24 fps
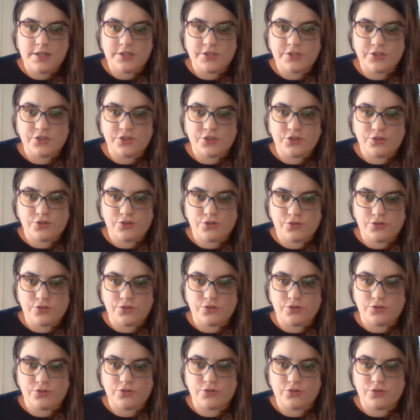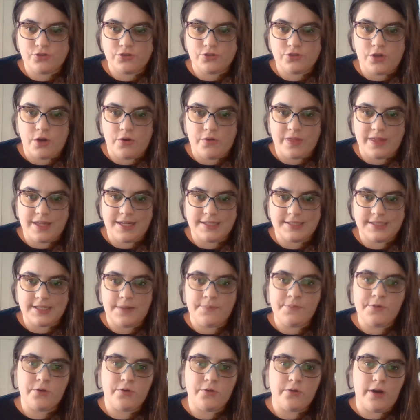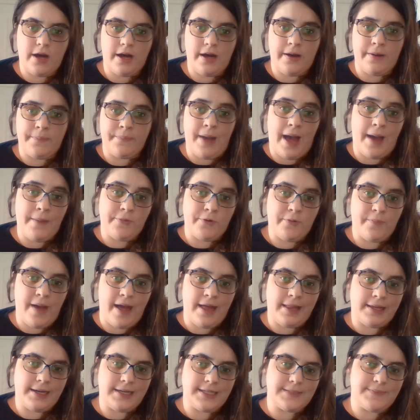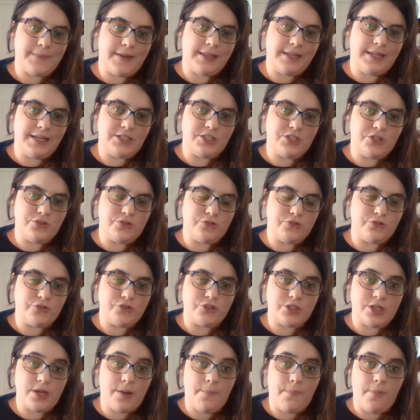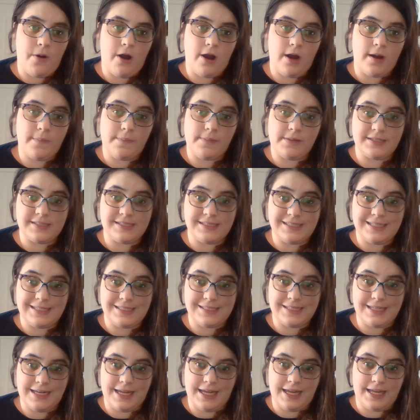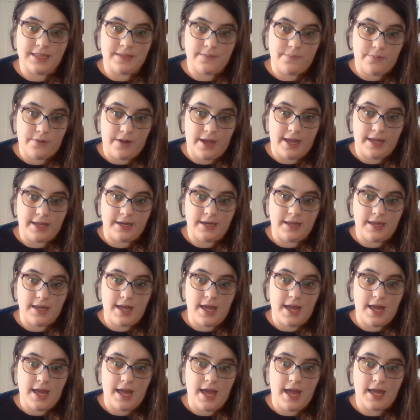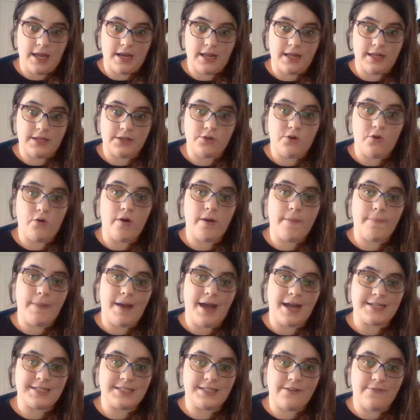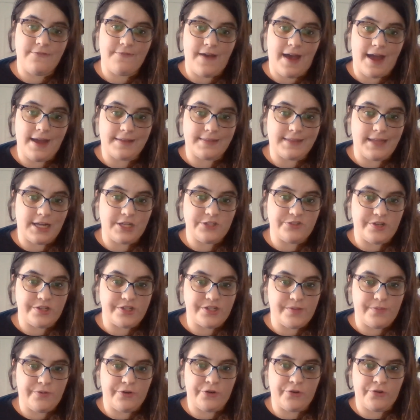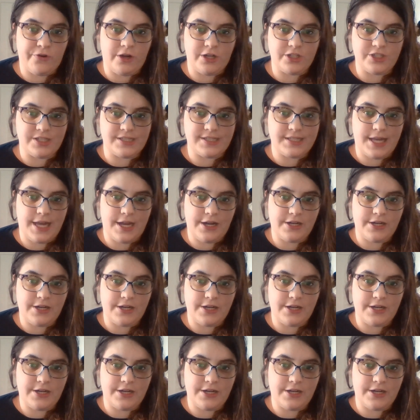So these abnormalities may lead to subpar plasticity in the brain. And going back to the fact that trigeminal neuralgia is